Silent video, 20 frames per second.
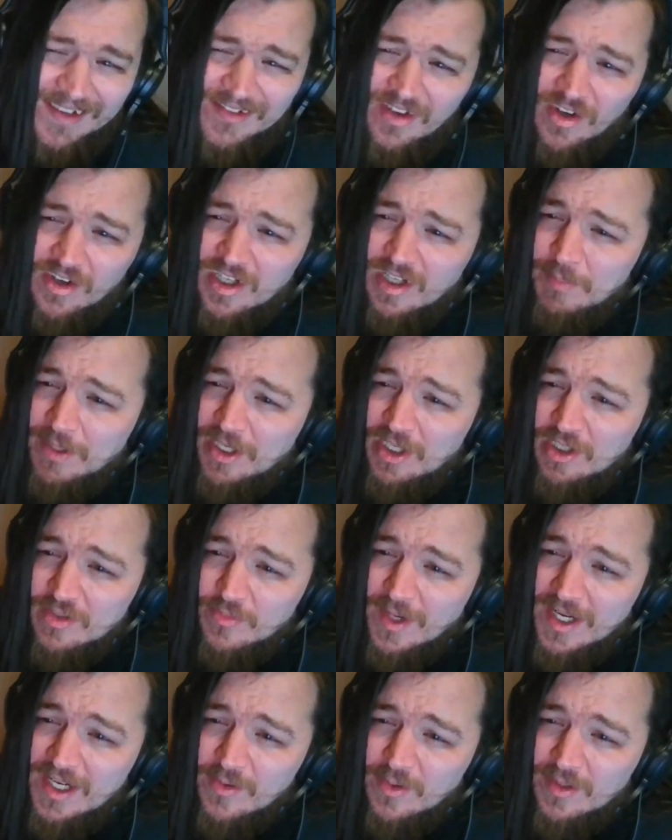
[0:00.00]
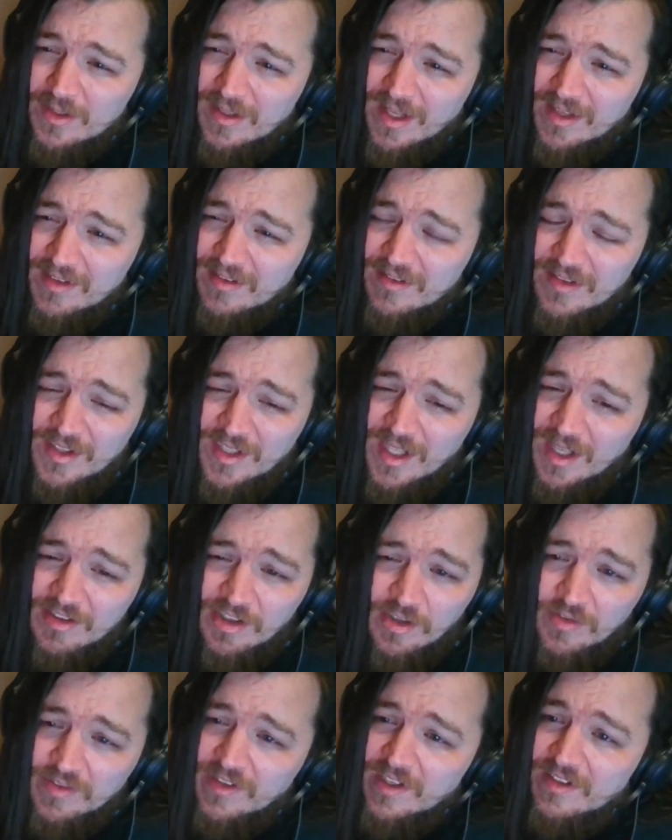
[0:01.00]
not going to be good to anyone. That's
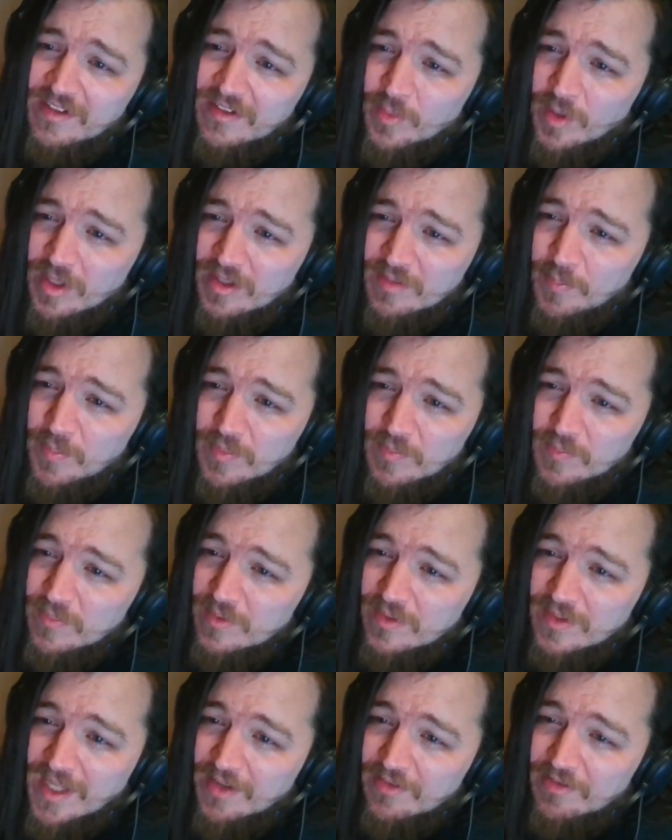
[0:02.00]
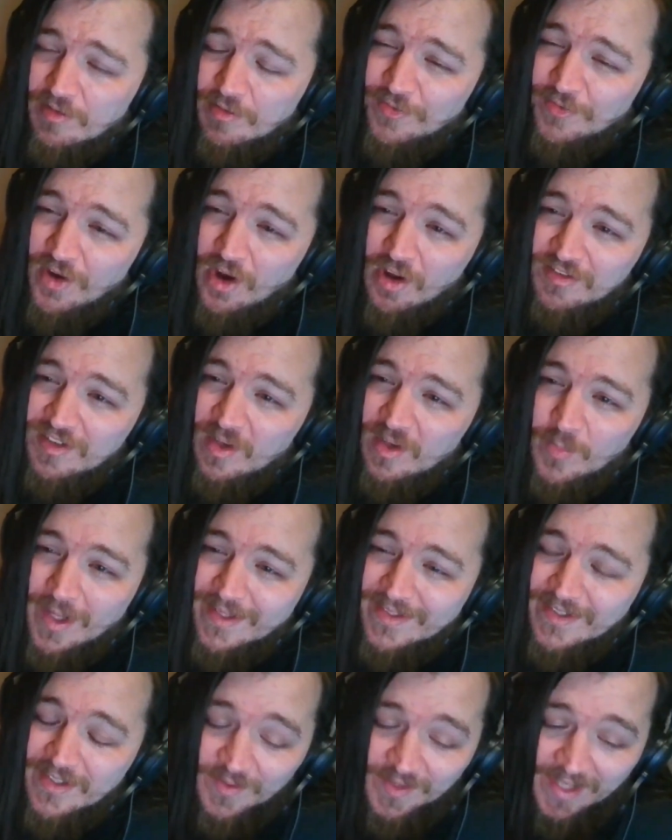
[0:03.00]
useless. That's just forcing it well
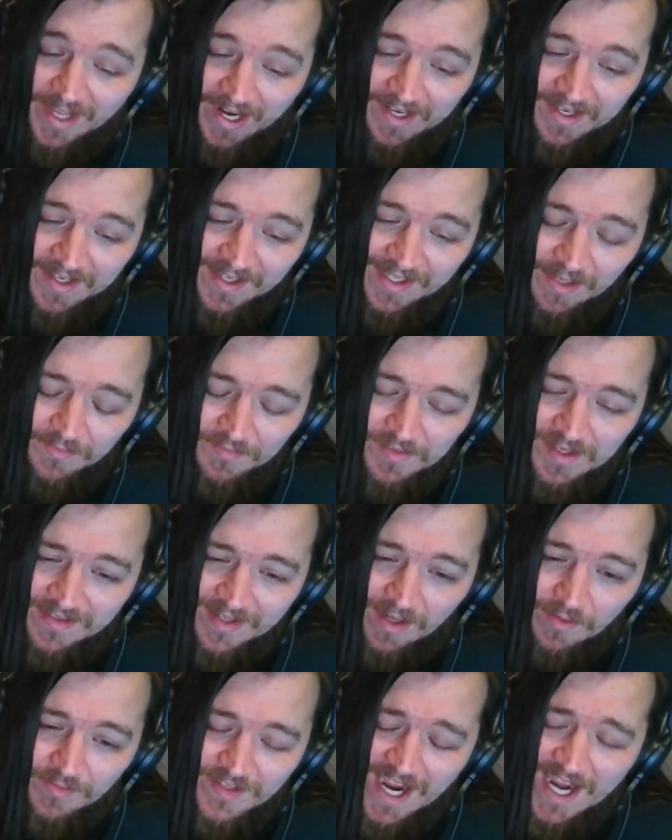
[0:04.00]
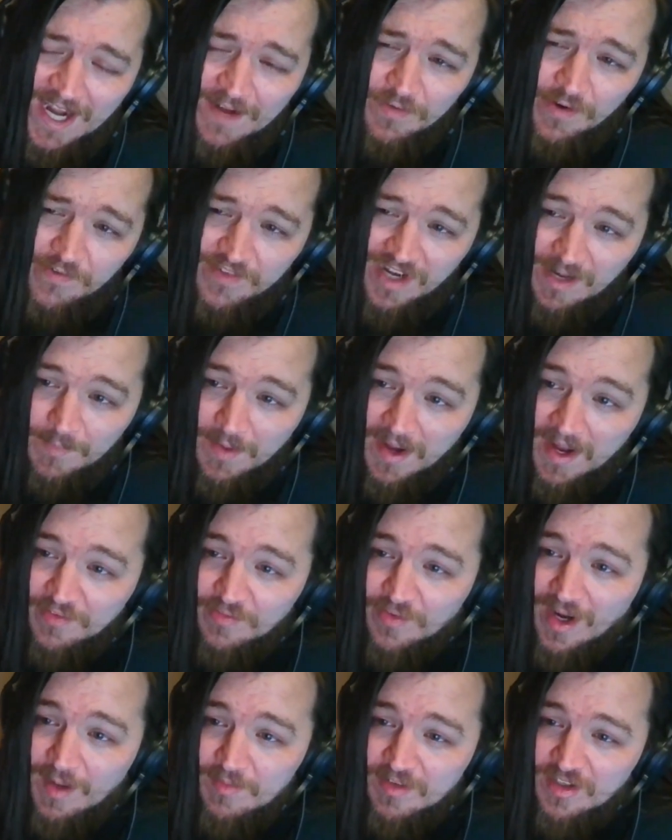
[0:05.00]
too late, and you're leaving yourself 10, 15 minutes
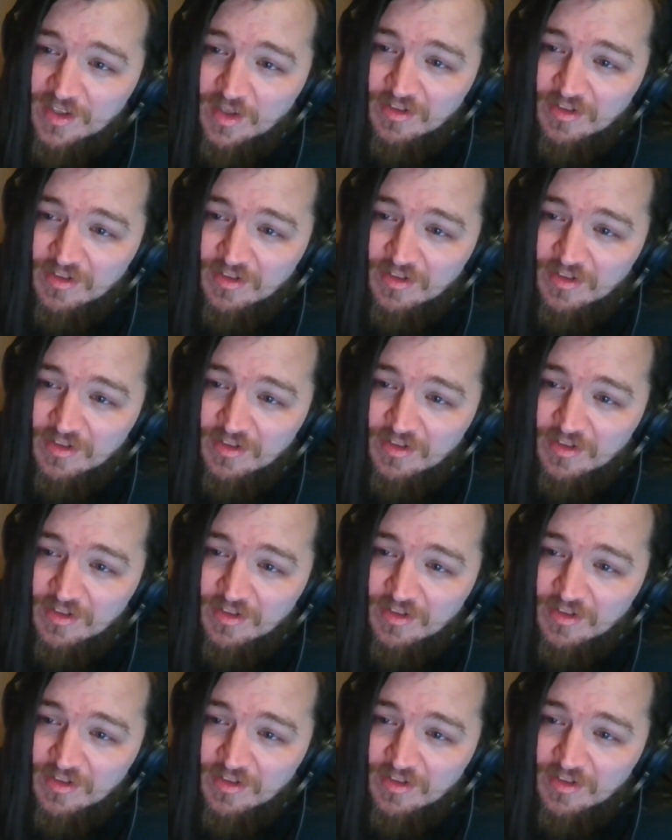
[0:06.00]
for him to do